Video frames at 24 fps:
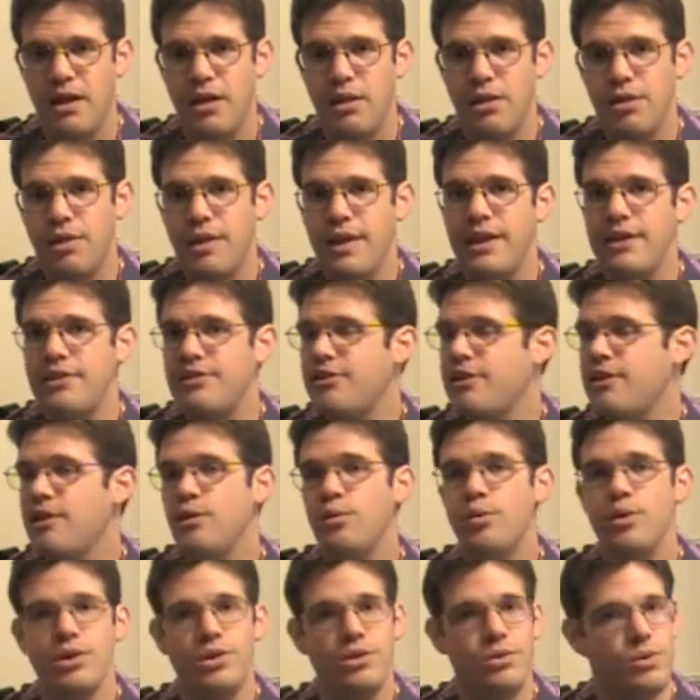things that you
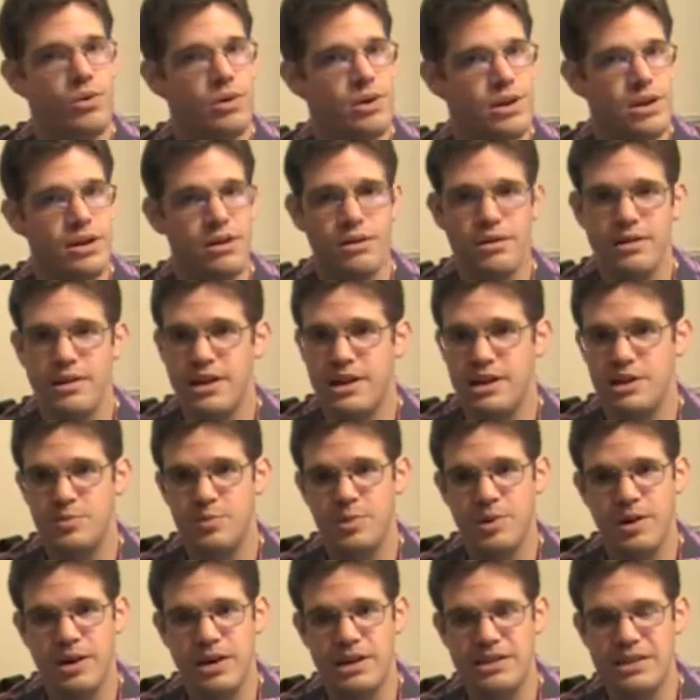wouldn't ordinarily
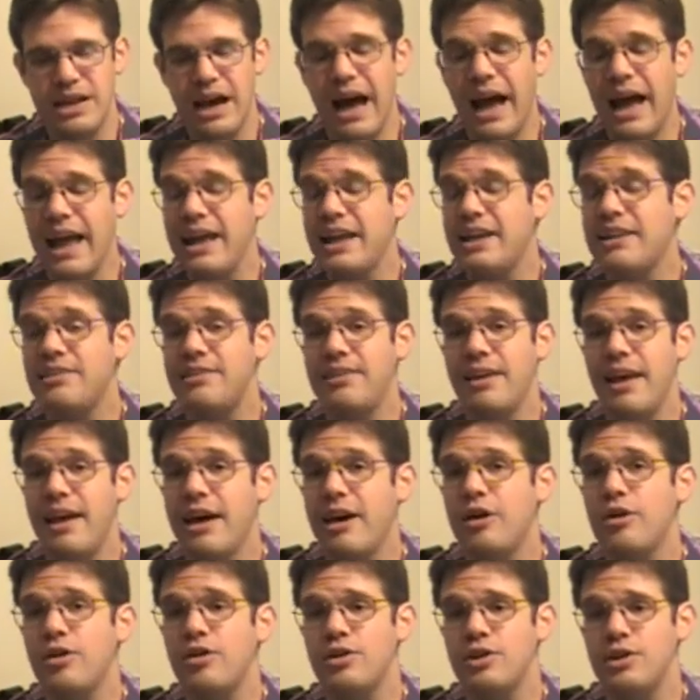experience. I could
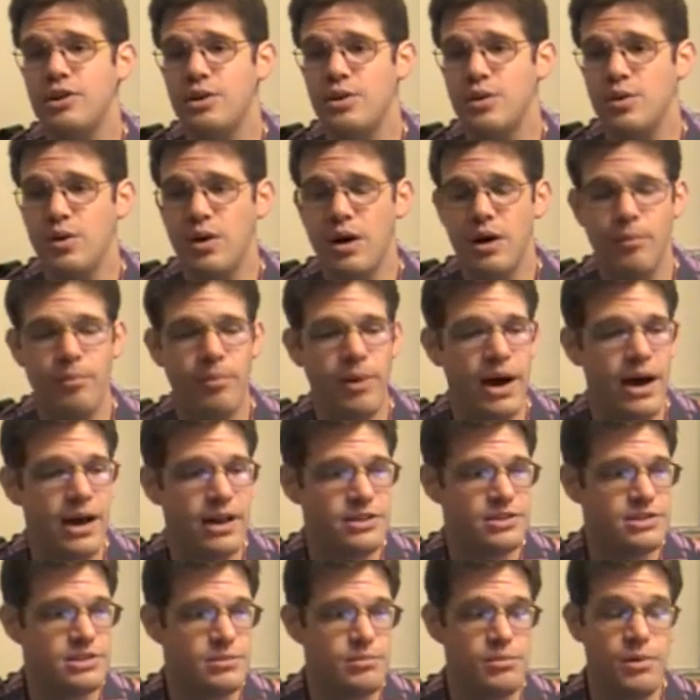tell you
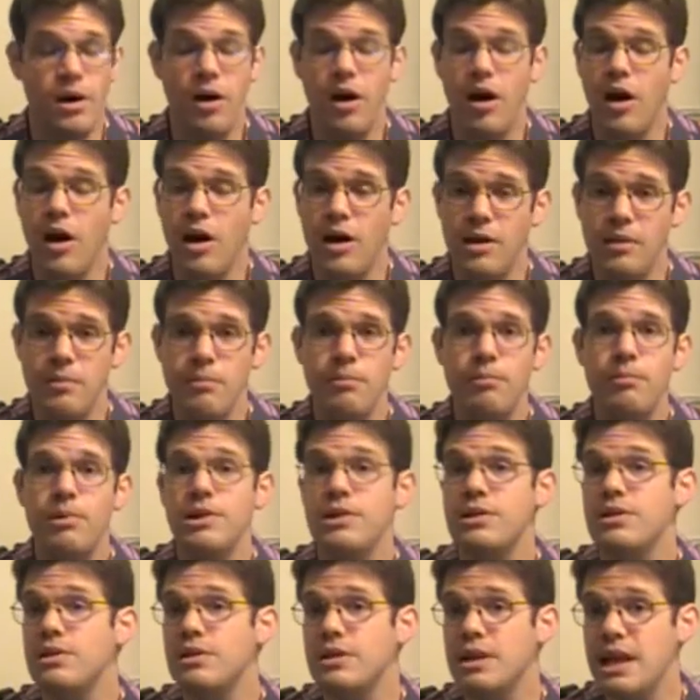about some
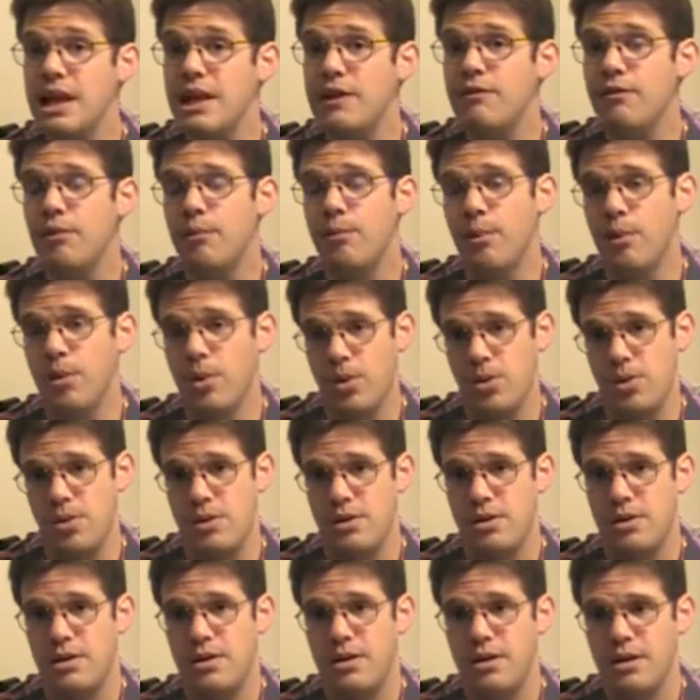unbelievable
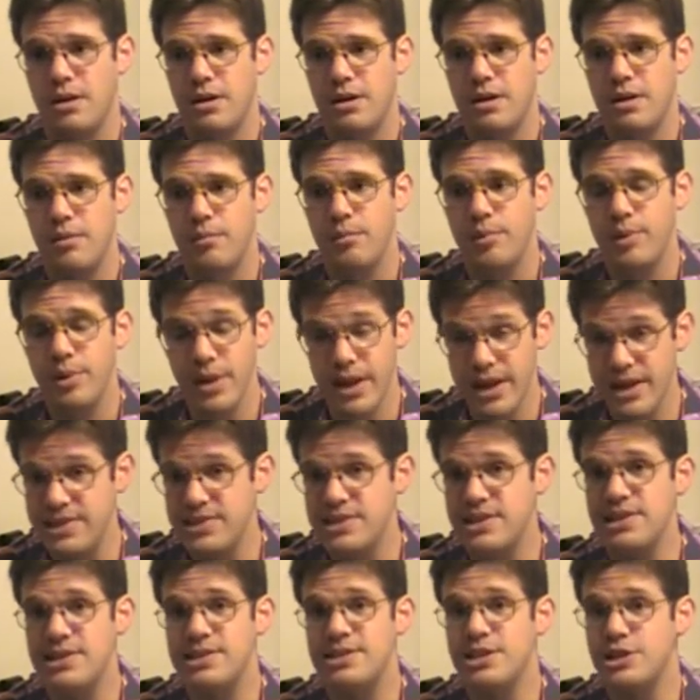
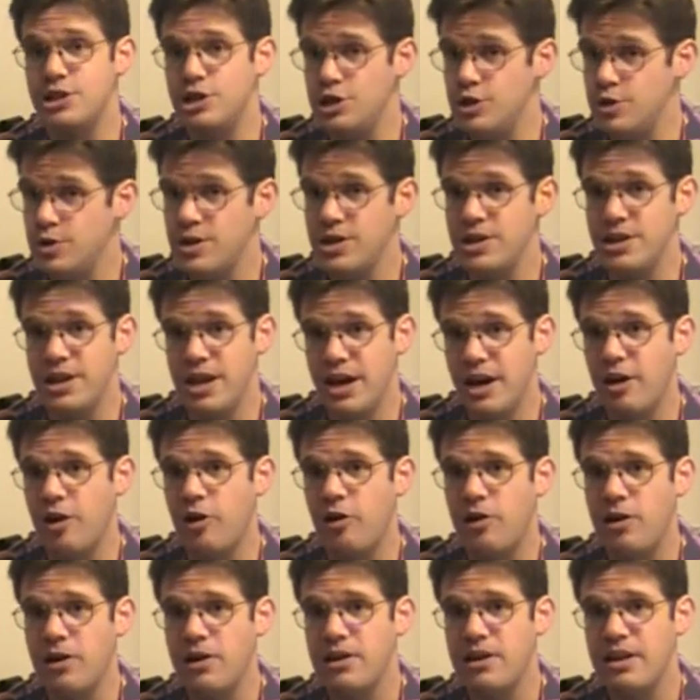places that you could go.
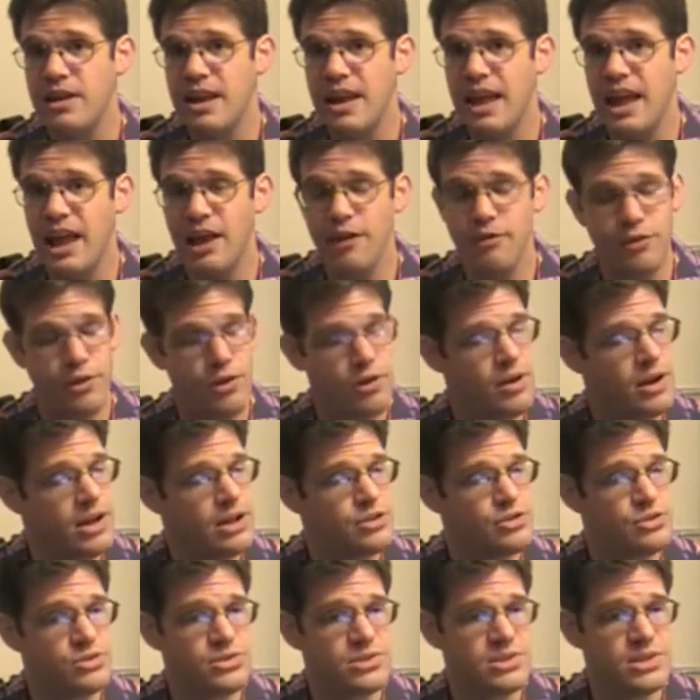If you're
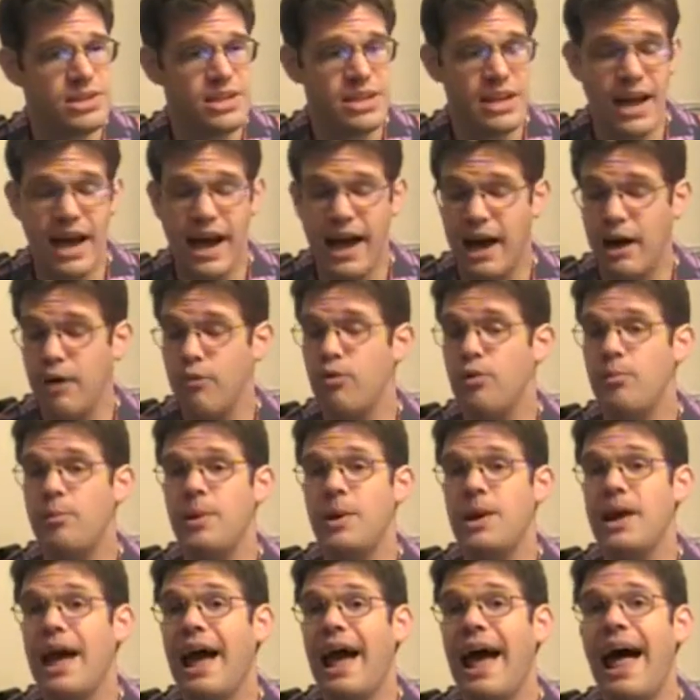interested, I will
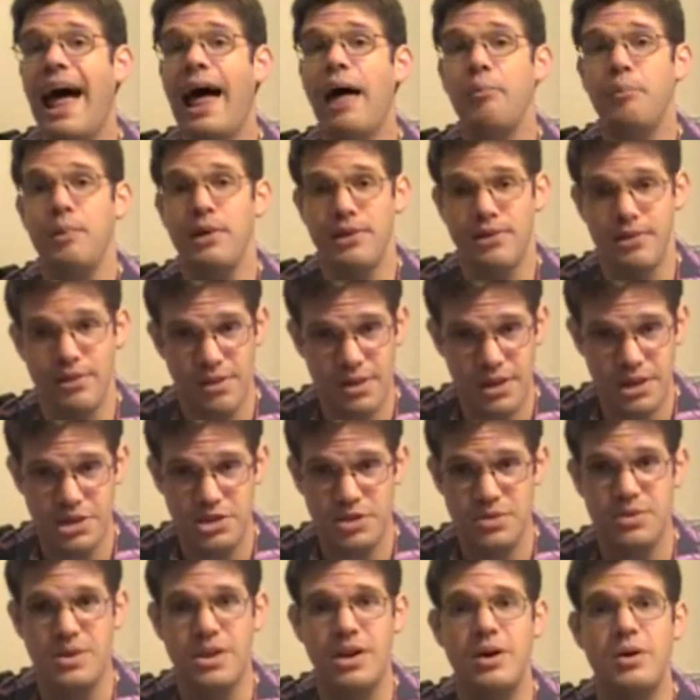be happy to let
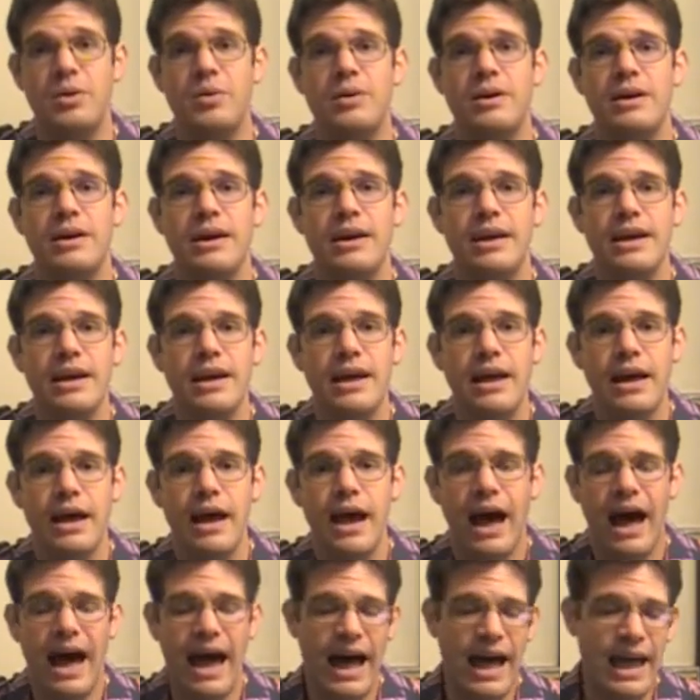you know.
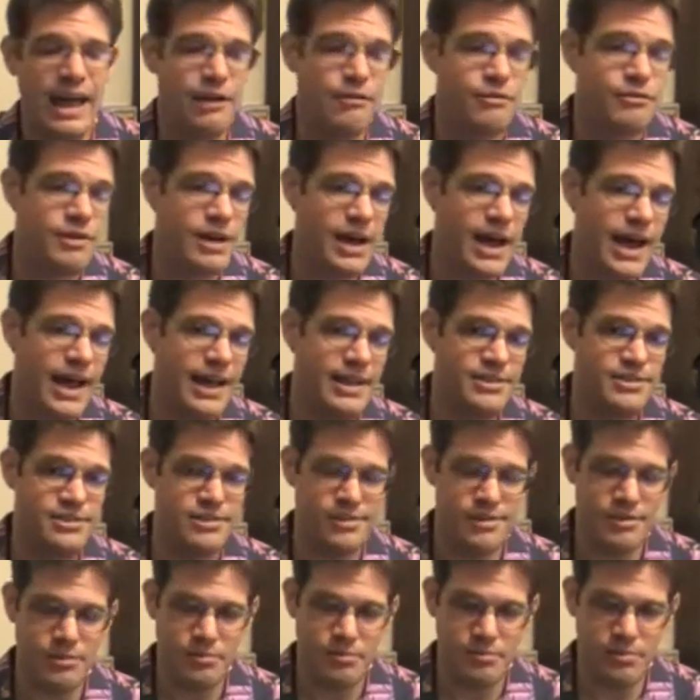I have got
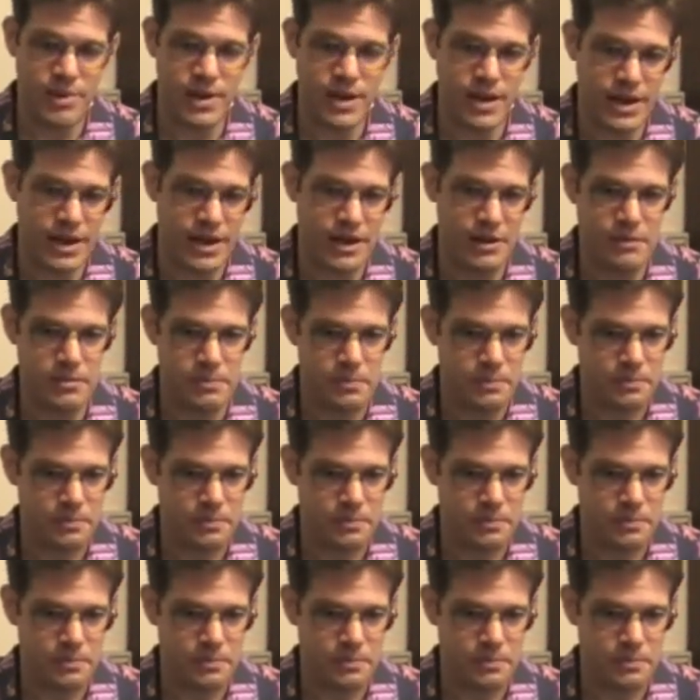some uh,